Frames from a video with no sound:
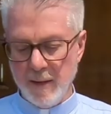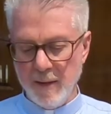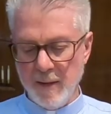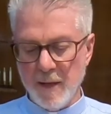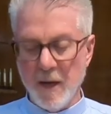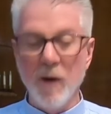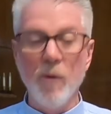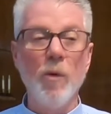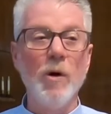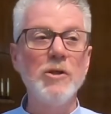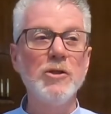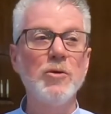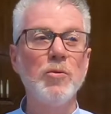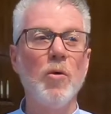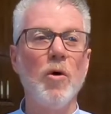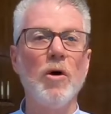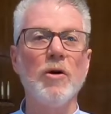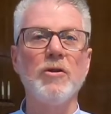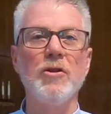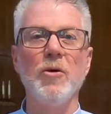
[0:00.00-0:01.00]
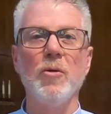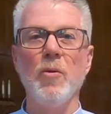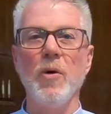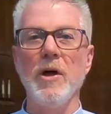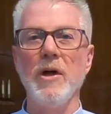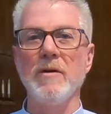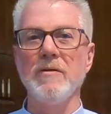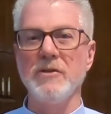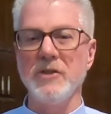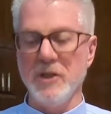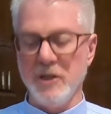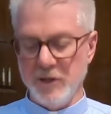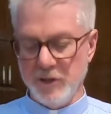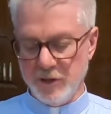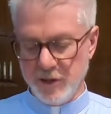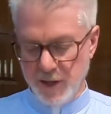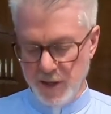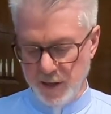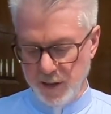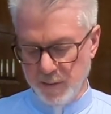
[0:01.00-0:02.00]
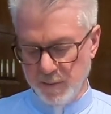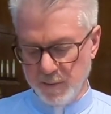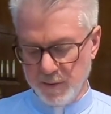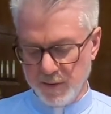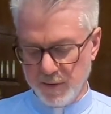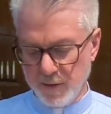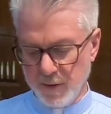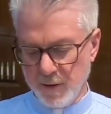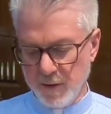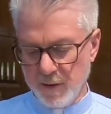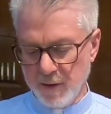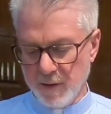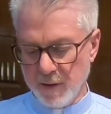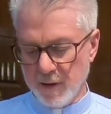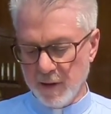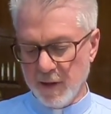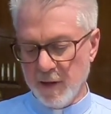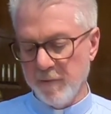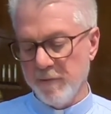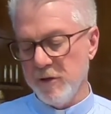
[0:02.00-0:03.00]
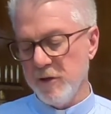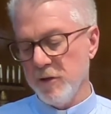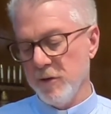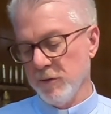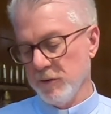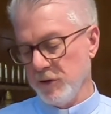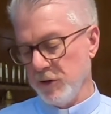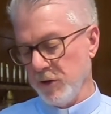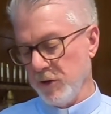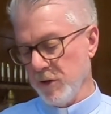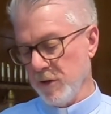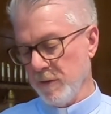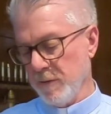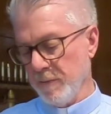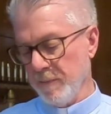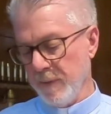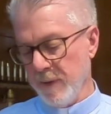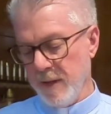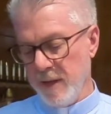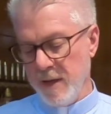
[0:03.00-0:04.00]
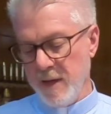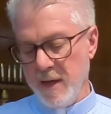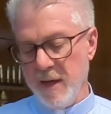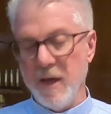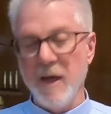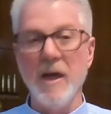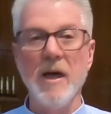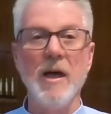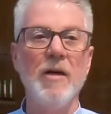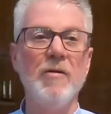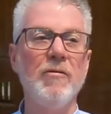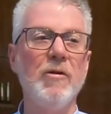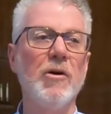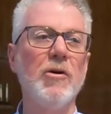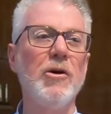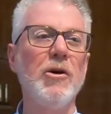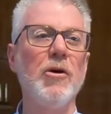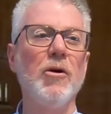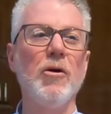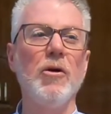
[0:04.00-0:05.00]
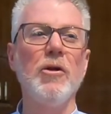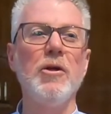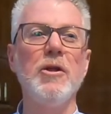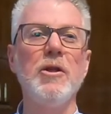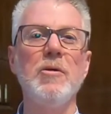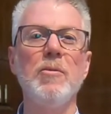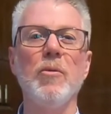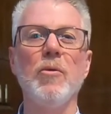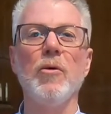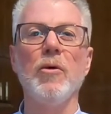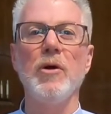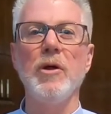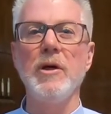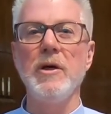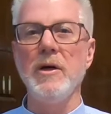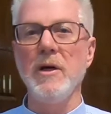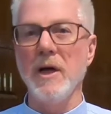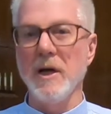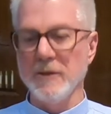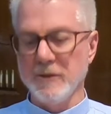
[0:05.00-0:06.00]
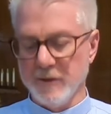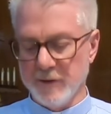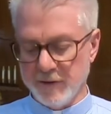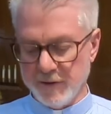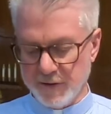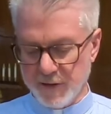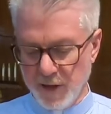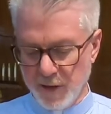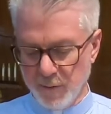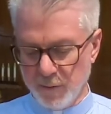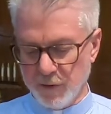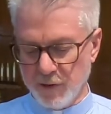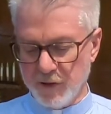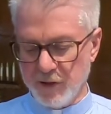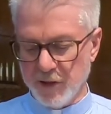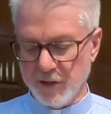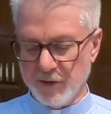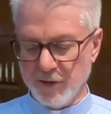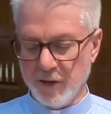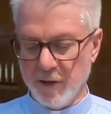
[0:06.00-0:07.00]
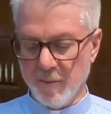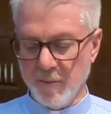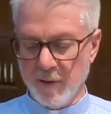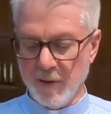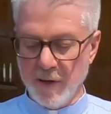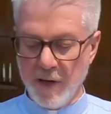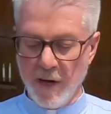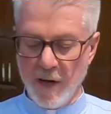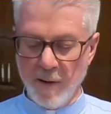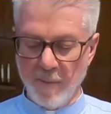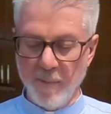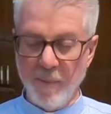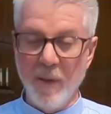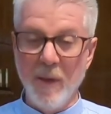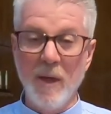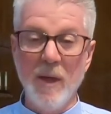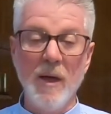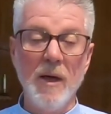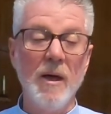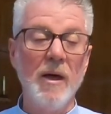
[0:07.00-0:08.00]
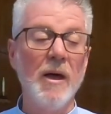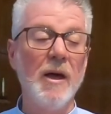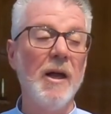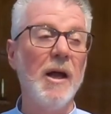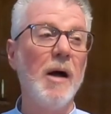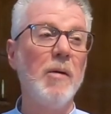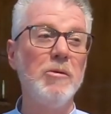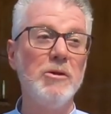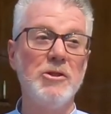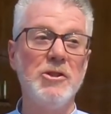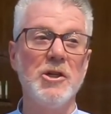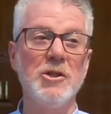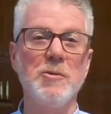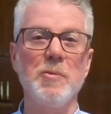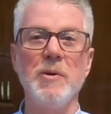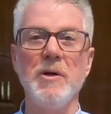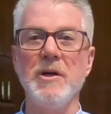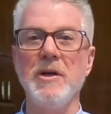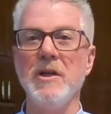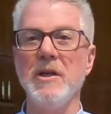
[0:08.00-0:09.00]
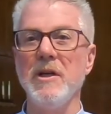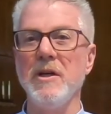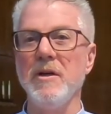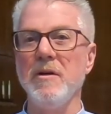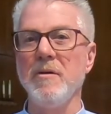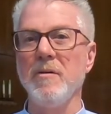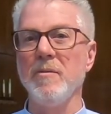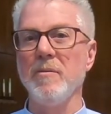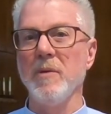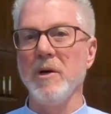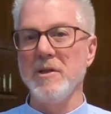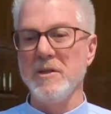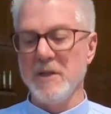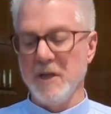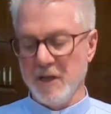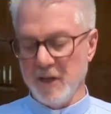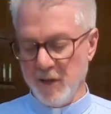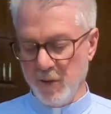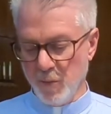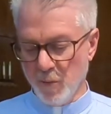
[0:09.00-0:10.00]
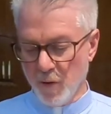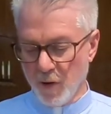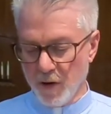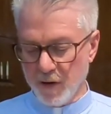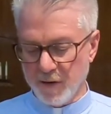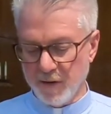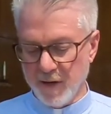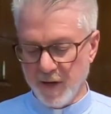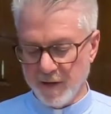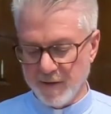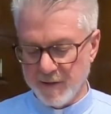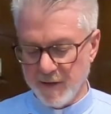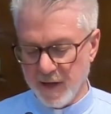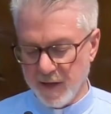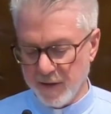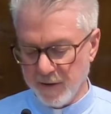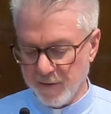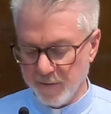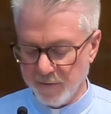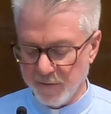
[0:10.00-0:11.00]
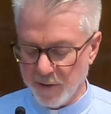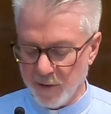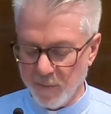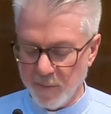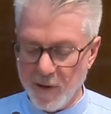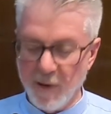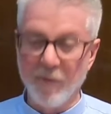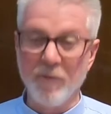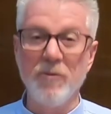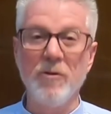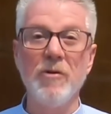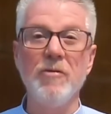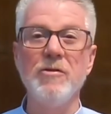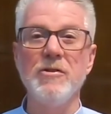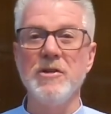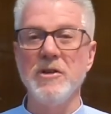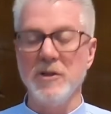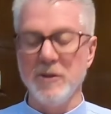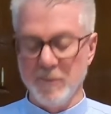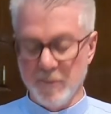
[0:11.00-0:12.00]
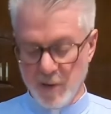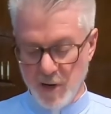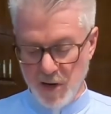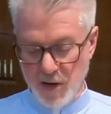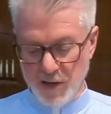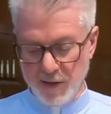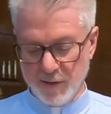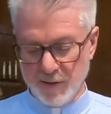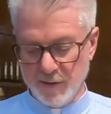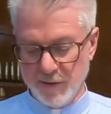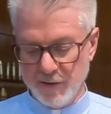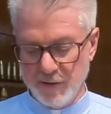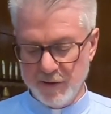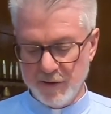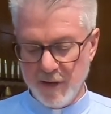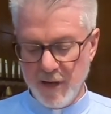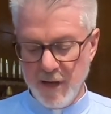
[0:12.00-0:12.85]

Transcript: I once walked the way of St. James 11 years ago, and very early in the morning, as the sun was just coming up, and I was just beginning my daily walk that day of about 15 miles,